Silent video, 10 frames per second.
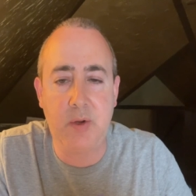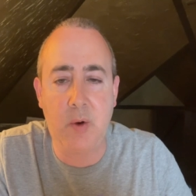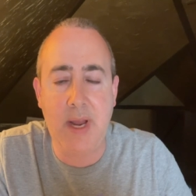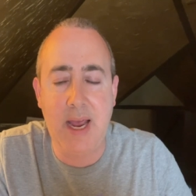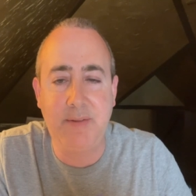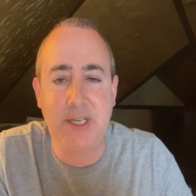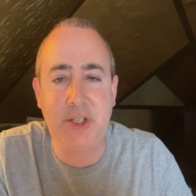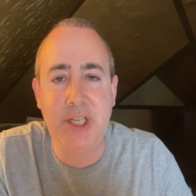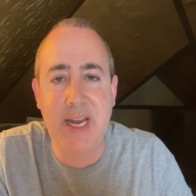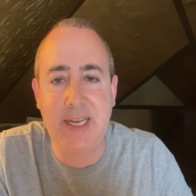don't have to
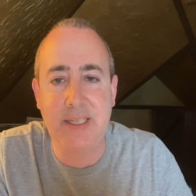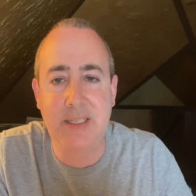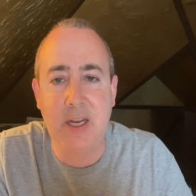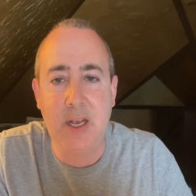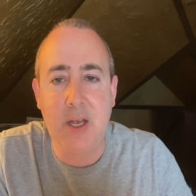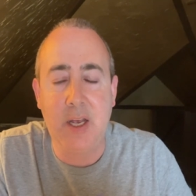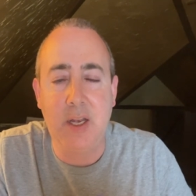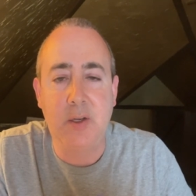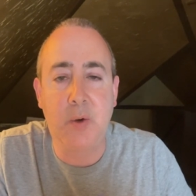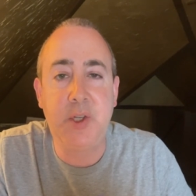chase.
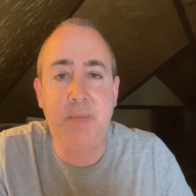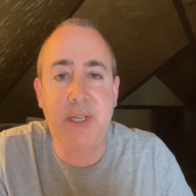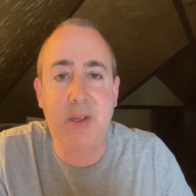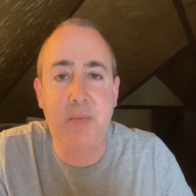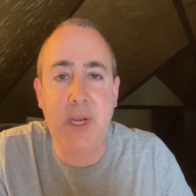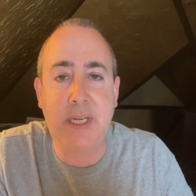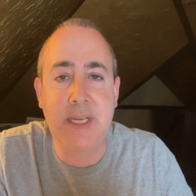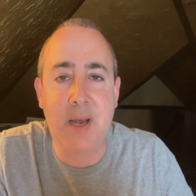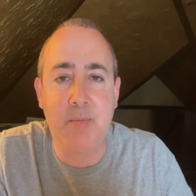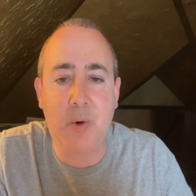Don't you miss the big
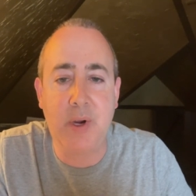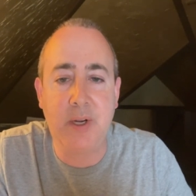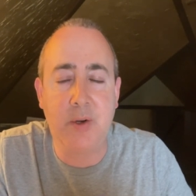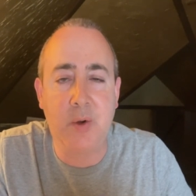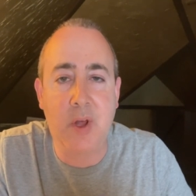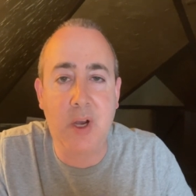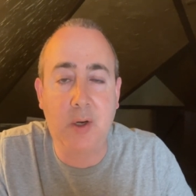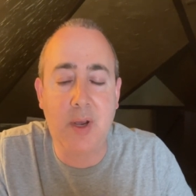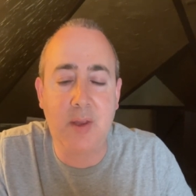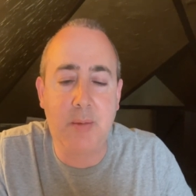time, boy? You're no
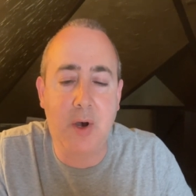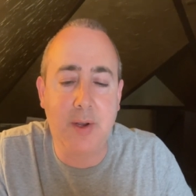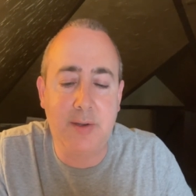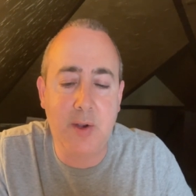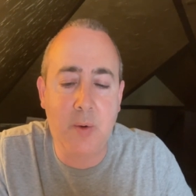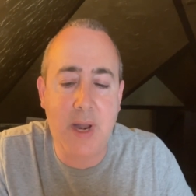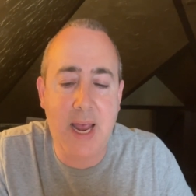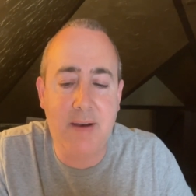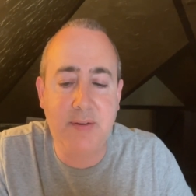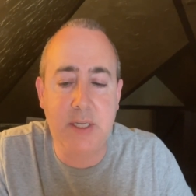longer on the ball. You don't
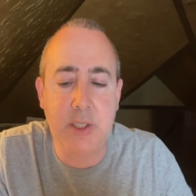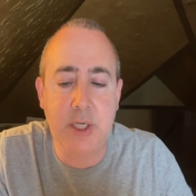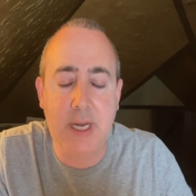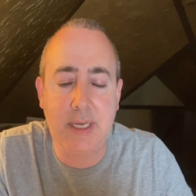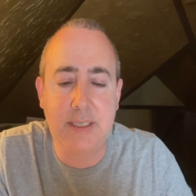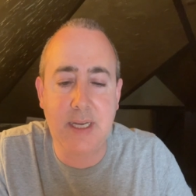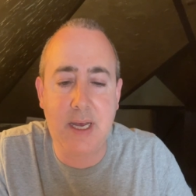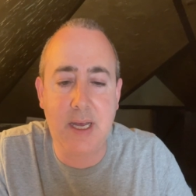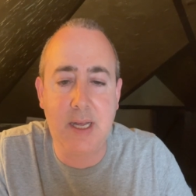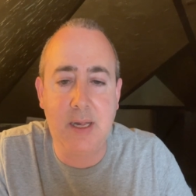have to chase
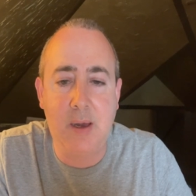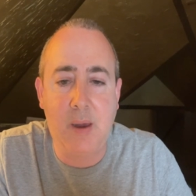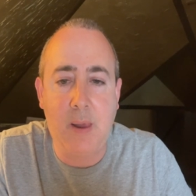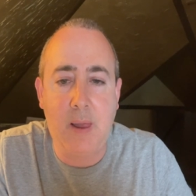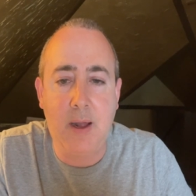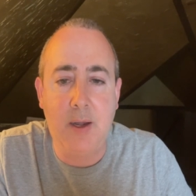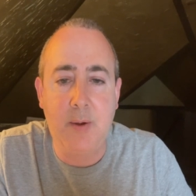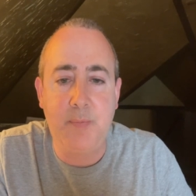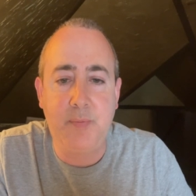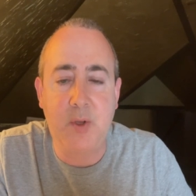
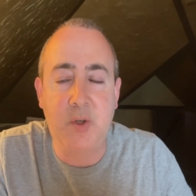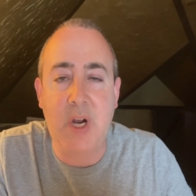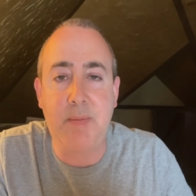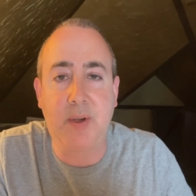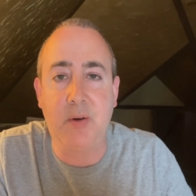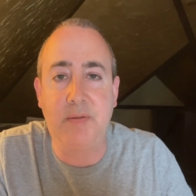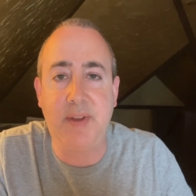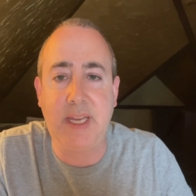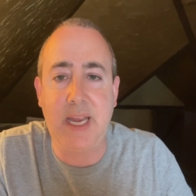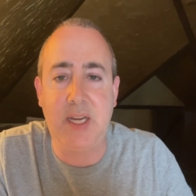the tropical
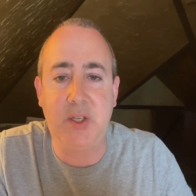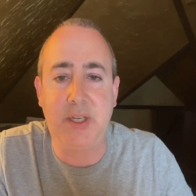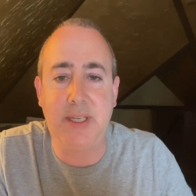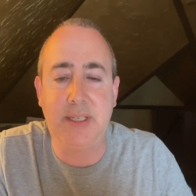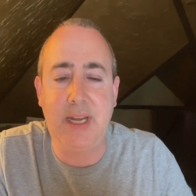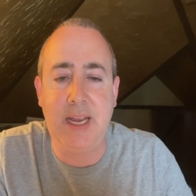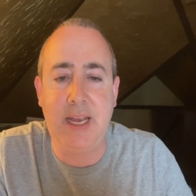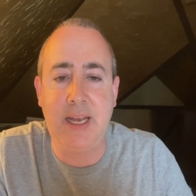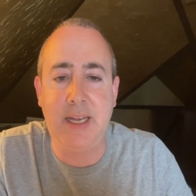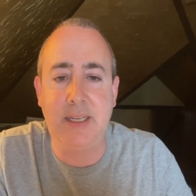vacations
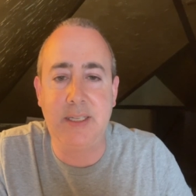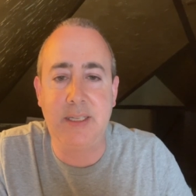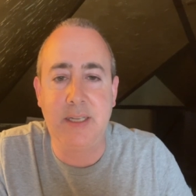and